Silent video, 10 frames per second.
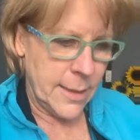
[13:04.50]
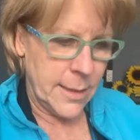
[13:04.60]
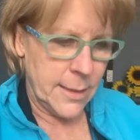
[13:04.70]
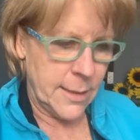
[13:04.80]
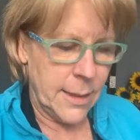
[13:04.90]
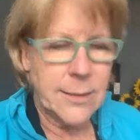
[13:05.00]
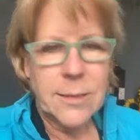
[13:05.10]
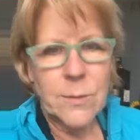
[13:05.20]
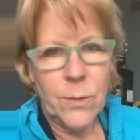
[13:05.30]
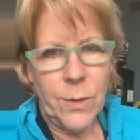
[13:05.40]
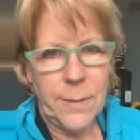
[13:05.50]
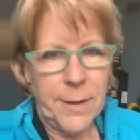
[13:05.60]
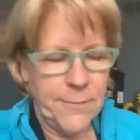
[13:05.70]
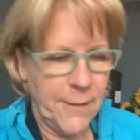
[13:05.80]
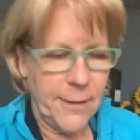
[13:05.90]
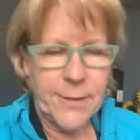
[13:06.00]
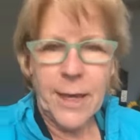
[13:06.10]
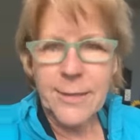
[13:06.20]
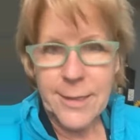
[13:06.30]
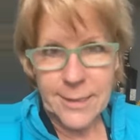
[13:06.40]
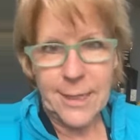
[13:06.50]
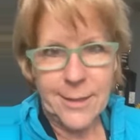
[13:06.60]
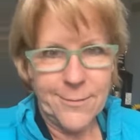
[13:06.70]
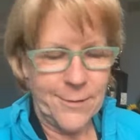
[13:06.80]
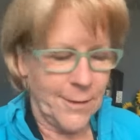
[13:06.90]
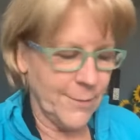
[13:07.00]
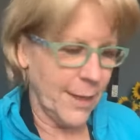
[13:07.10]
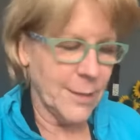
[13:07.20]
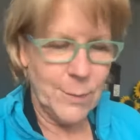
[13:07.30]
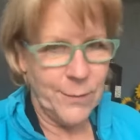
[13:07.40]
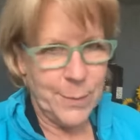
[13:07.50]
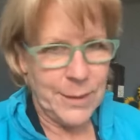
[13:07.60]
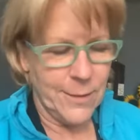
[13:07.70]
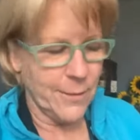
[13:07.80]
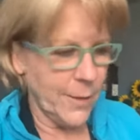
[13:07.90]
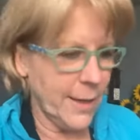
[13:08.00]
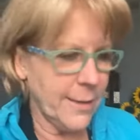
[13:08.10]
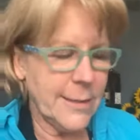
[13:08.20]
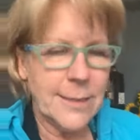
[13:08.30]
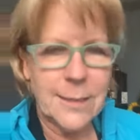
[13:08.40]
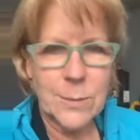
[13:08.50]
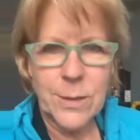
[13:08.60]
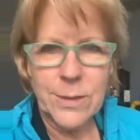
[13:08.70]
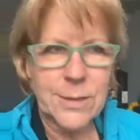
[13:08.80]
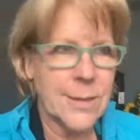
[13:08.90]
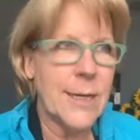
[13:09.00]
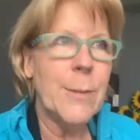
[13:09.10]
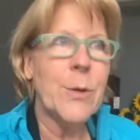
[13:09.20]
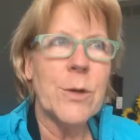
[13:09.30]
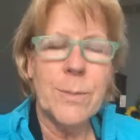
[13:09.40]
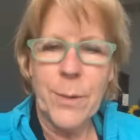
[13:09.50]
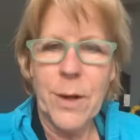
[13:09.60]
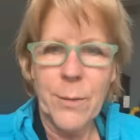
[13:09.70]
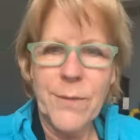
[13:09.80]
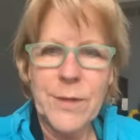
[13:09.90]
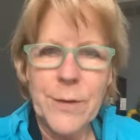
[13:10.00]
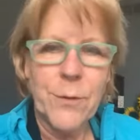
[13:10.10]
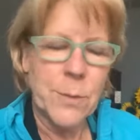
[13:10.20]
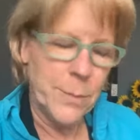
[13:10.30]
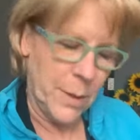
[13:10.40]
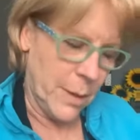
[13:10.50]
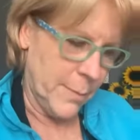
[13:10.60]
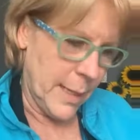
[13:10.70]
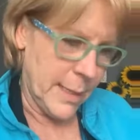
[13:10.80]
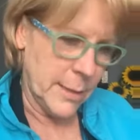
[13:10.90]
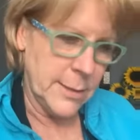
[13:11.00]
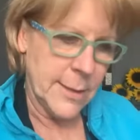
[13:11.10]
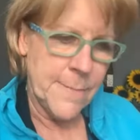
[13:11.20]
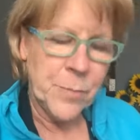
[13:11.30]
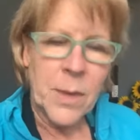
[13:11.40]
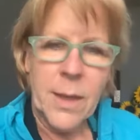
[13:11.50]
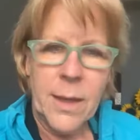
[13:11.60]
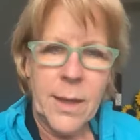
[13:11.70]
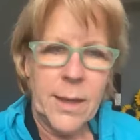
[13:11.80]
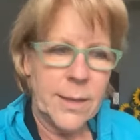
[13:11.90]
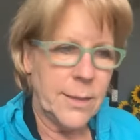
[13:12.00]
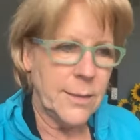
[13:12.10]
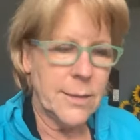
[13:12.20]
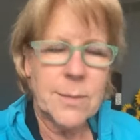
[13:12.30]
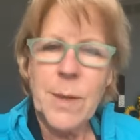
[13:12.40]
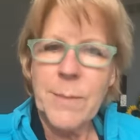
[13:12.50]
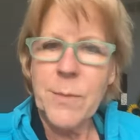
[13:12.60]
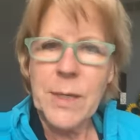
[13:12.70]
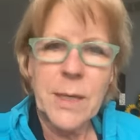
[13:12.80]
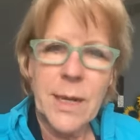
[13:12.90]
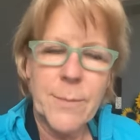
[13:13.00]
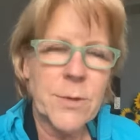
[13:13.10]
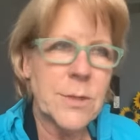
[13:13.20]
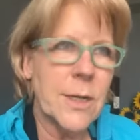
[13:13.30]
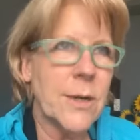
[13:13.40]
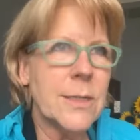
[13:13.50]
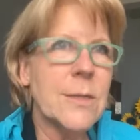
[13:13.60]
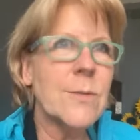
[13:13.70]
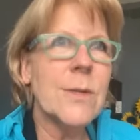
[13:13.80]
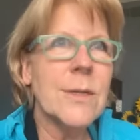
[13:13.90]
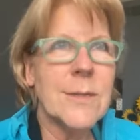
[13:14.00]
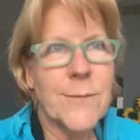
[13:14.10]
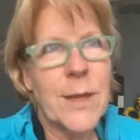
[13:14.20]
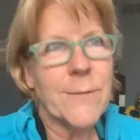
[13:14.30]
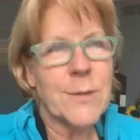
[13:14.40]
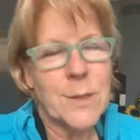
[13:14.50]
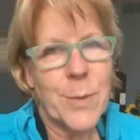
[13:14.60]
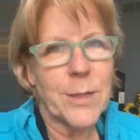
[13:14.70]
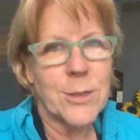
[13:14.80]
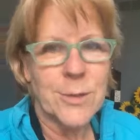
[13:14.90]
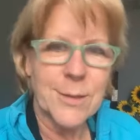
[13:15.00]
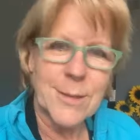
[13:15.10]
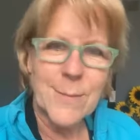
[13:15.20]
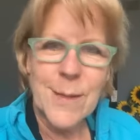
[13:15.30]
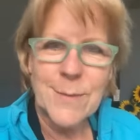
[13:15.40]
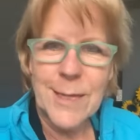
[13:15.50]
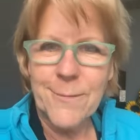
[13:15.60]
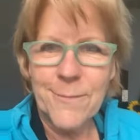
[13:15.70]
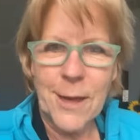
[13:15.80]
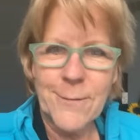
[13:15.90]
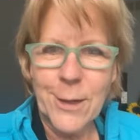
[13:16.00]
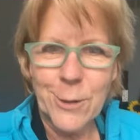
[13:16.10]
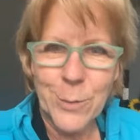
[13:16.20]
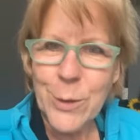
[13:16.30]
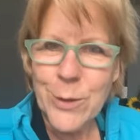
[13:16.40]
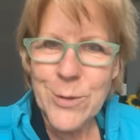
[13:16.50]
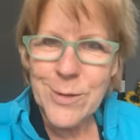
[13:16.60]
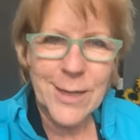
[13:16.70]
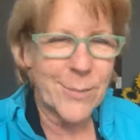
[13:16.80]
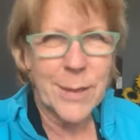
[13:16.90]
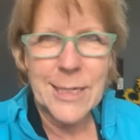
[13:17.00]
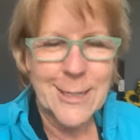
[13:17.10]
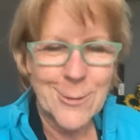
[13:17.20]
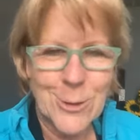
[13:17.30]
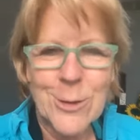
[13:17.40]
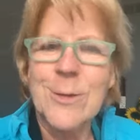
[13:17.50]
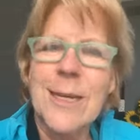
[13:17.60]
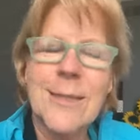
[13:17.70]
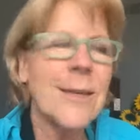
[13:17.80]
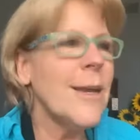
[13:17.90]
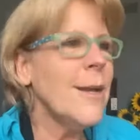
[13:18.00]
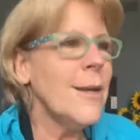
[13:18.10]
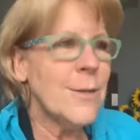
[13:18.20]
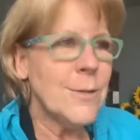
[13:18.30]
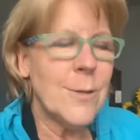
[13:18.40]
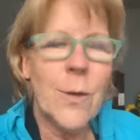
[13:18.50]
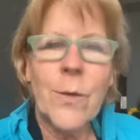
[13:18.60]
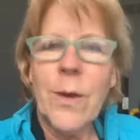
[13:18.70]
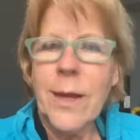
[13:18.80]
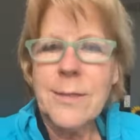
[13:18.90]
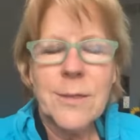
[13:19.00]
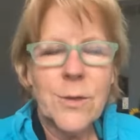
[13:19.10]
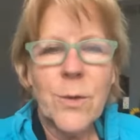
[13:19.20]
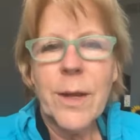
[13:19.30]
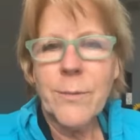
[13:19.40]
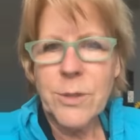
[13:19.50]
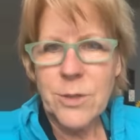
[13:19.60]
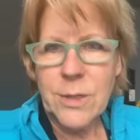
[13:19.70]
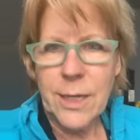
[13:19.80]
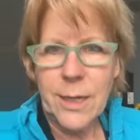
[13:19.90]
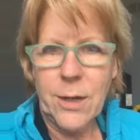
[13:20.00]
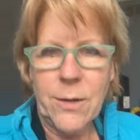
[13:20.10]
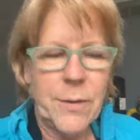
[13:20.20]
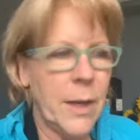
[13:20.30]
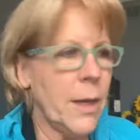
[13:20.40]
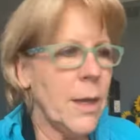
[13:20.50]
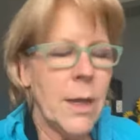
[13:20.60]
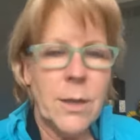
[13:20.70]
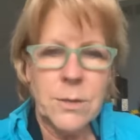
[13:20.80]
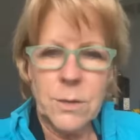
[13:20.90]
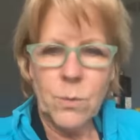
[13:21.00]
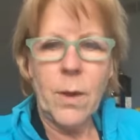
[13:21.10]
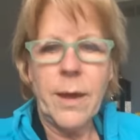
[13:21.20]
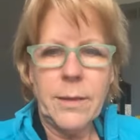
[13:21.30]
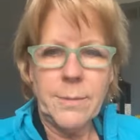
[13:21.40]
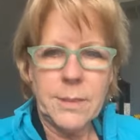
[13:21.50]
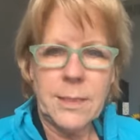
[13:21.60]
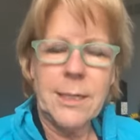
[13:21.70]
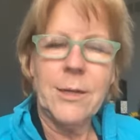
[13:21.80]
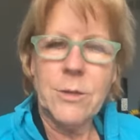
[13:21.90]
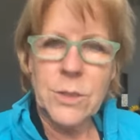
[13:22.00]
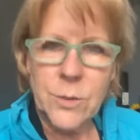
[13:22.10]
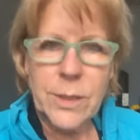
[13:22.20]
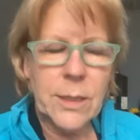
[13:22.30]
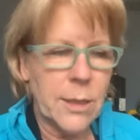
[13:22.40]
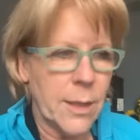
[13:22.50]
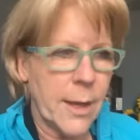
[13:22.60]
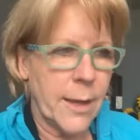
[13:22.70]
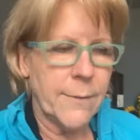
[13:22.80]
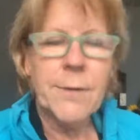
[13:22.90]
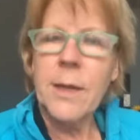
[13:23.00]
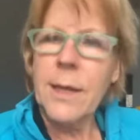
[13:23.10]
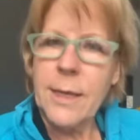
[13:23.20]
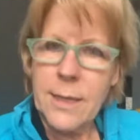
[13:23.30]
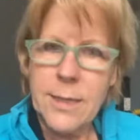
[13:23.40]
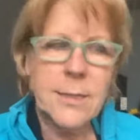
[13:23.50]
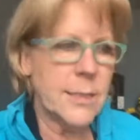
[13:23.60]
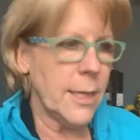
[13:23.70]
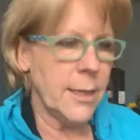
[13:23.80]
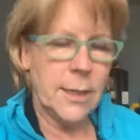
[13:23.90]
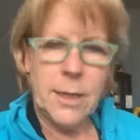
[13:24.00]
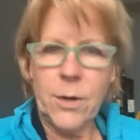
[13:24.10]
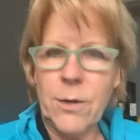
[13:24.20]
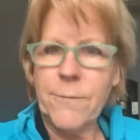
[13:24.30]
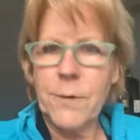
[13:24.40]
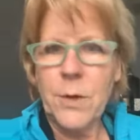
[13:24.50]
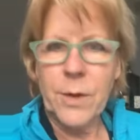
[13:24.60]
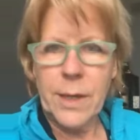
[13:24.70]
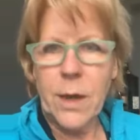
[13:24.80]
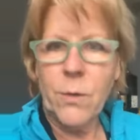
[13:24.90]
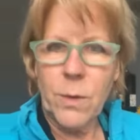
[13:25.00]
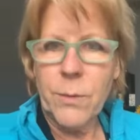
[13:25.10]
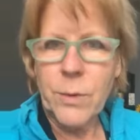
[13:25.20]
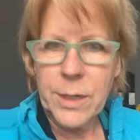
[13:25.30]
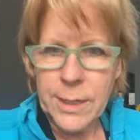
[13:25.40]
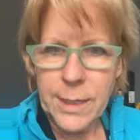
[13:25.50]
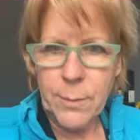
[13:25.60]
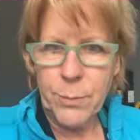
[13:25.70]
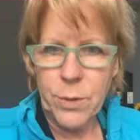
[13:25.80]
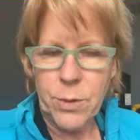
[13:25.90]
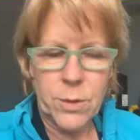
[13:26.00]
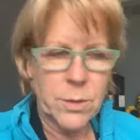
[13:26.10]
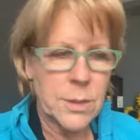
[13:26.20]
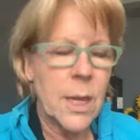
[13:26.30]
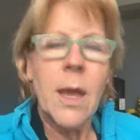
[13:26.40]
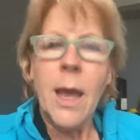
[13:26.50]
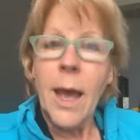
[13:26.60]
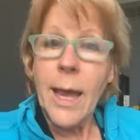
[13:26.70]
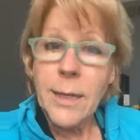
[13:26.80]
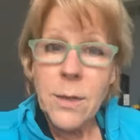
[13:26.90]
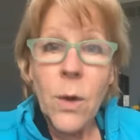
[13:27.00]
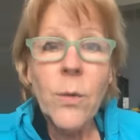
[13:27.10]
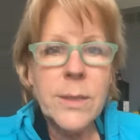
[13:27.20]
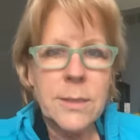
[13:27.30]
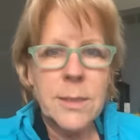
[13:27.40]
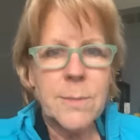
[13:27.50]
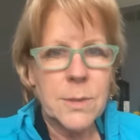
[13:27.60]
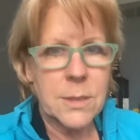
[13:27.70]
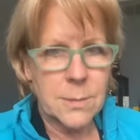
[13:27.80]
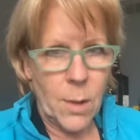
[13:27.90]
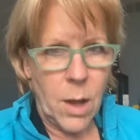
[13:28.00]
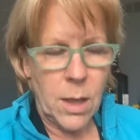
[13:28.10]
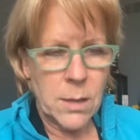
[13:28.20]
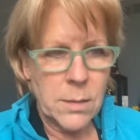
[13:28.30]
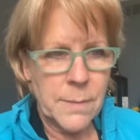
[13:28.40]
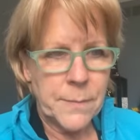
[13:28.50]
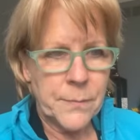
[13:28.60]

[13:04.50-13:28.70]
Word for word: uh, I says, well, what about Five Guys? Because I love Five Guys. We haven't been there in a while. And he says, well, this neighborhood bar, we have a neighborhood bar by us. He says, maybe we can get hamburgers there. I says, because well, if they have the special, because sometimes they have $5 burgers on Mondays or Tuesdays. So I said, great, would you take care of that? So while I'm sitting here doing the live, he's taking care and figuring out where we're going to get burgers. I know it seems small.